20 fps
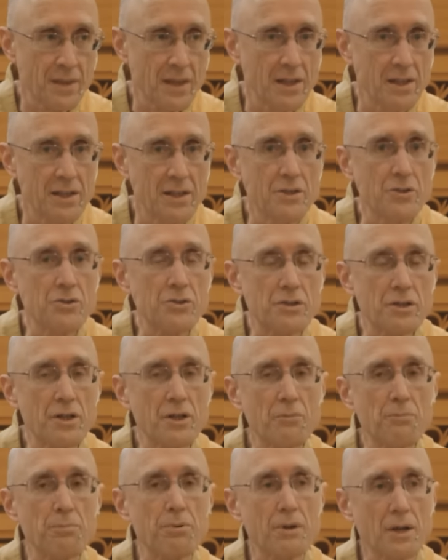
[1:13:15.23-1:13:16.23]
Is there
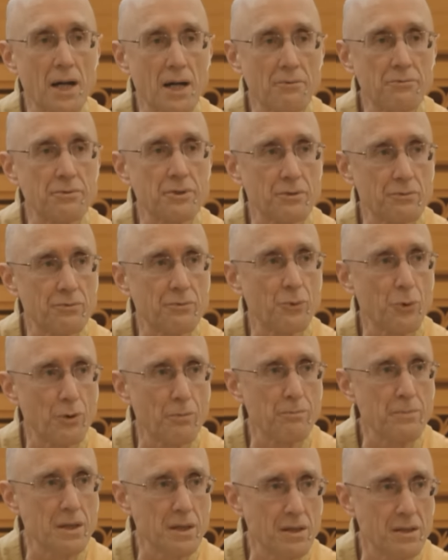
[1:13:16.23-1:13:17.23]
profit for
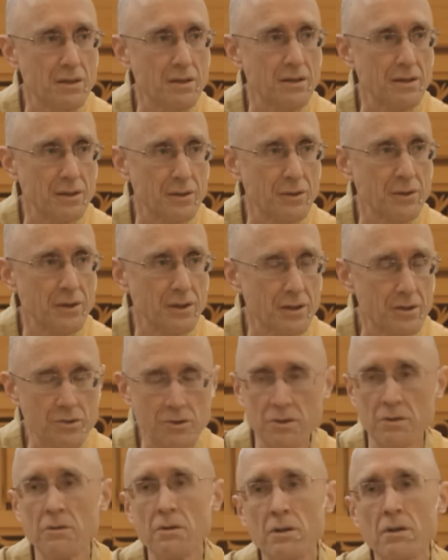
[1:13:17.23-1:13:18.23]
me in
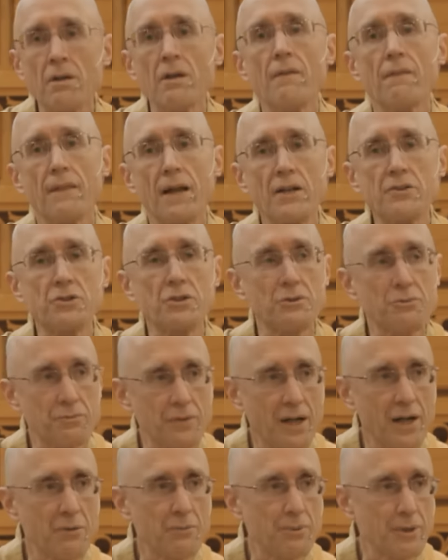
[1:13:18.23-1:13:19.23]
this? That's a
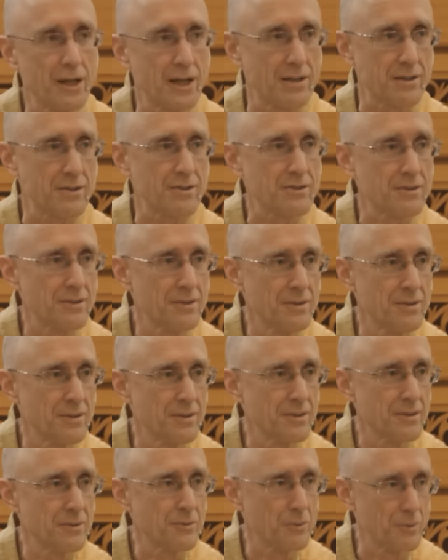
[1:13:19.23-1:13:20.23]
defiled practice,
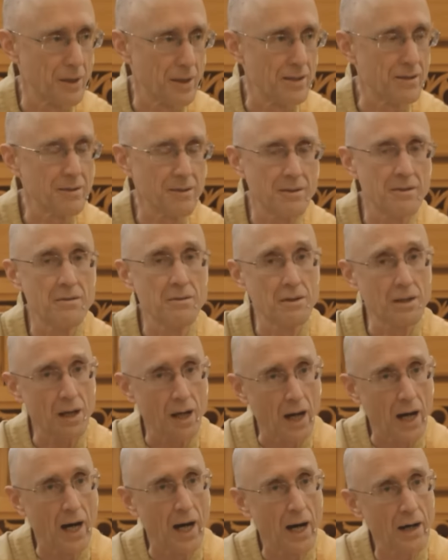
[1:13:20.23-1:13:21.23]
right?
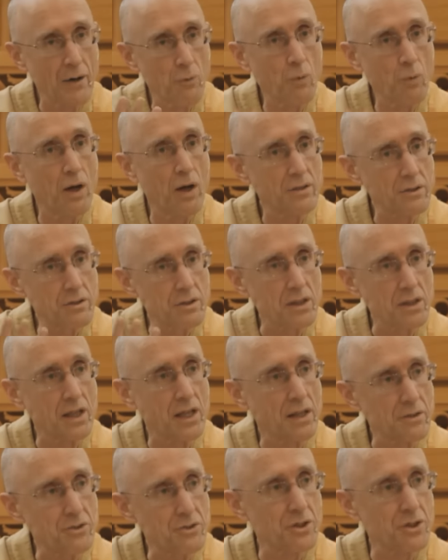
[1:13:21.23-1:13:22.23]
I want to
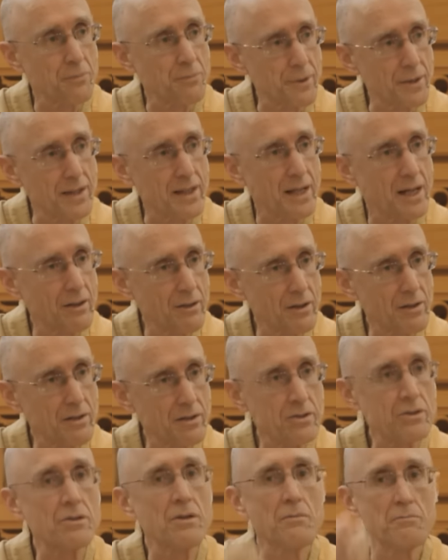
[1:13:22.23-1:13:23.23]
get something out of
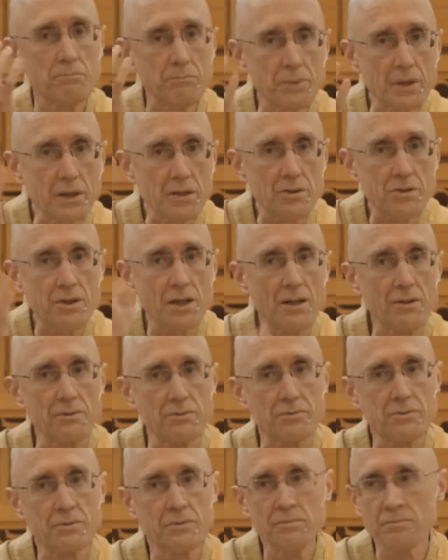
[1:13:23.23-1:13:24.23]
this. Big self.
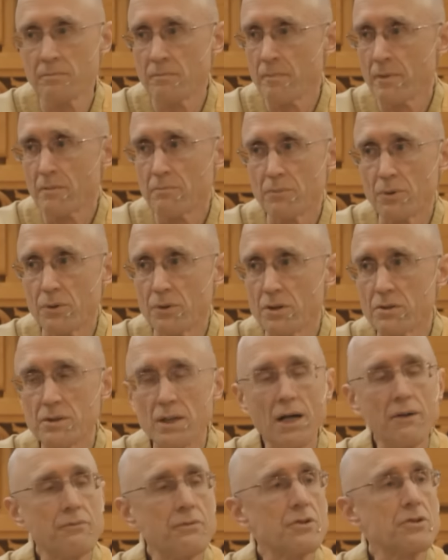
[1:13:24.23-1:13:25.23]

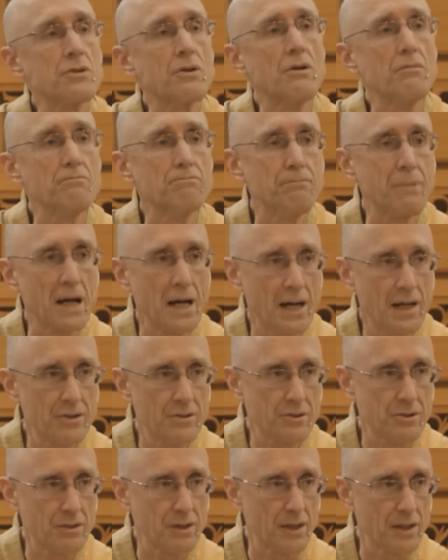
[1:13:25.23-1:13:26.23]
Bodhisattva's gone
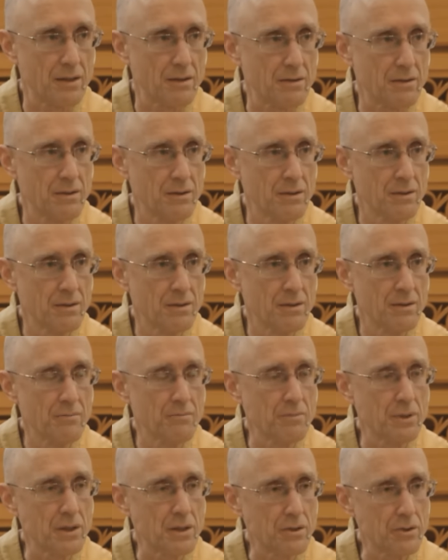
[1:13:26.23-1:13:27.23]
past that.
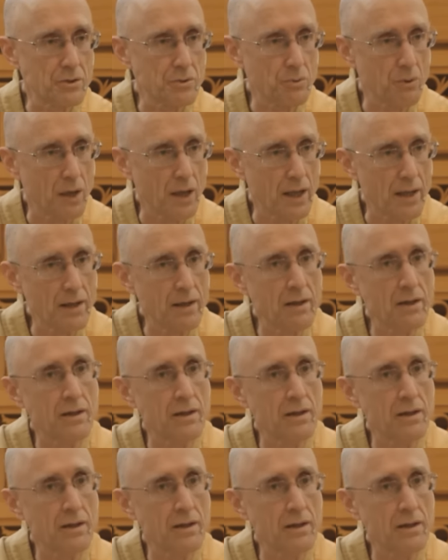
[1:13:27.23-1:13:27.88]
Because why?